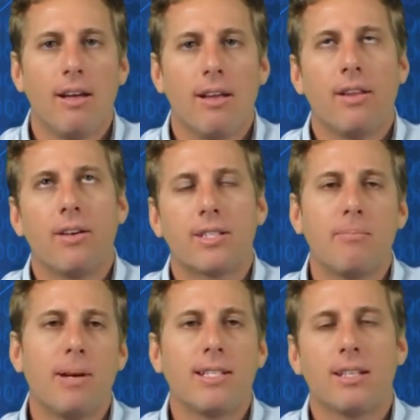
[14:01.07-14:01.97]
There's some
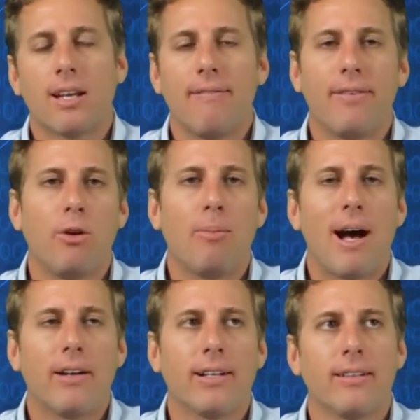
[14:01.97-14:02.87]
basic info
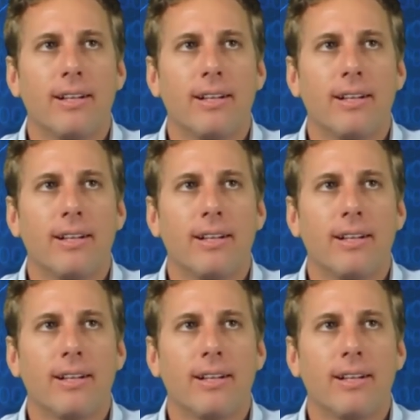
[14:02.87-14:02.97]
about it.